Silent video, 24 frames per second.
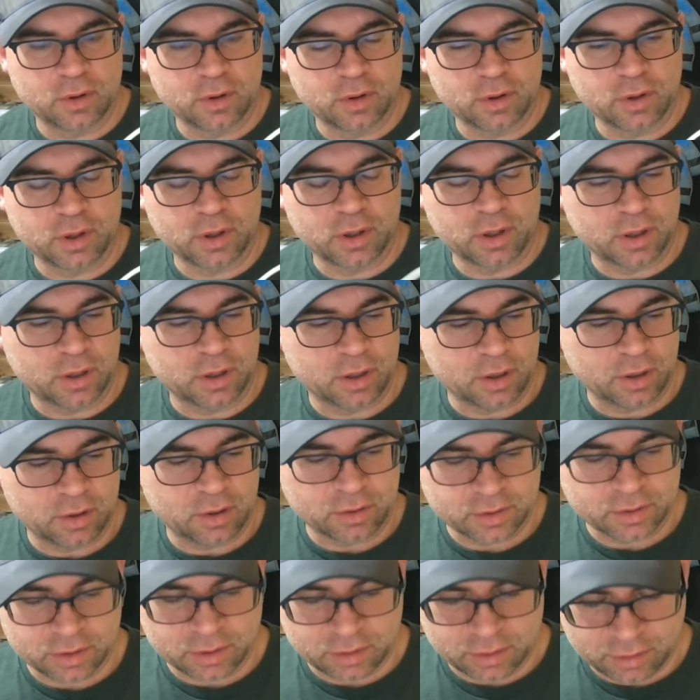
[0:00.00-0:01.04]

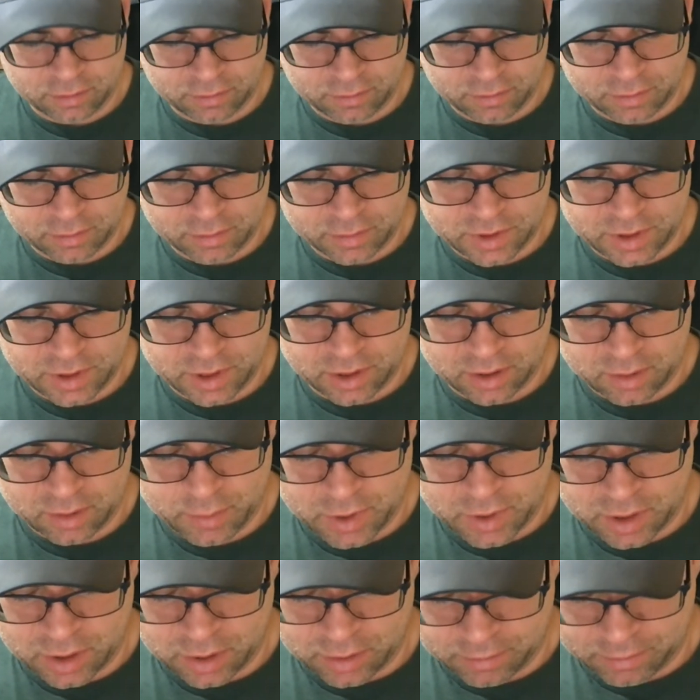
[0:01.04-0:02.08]
It'll take it a
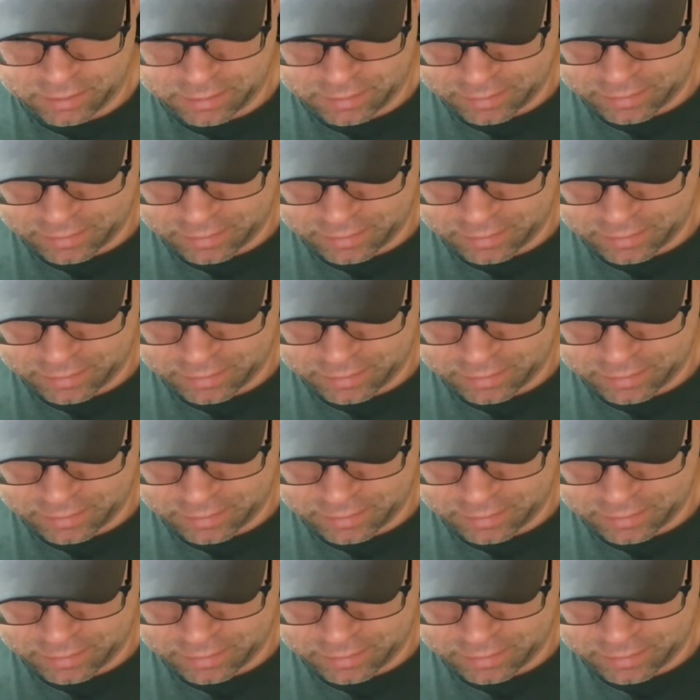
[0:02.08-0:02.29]
minute,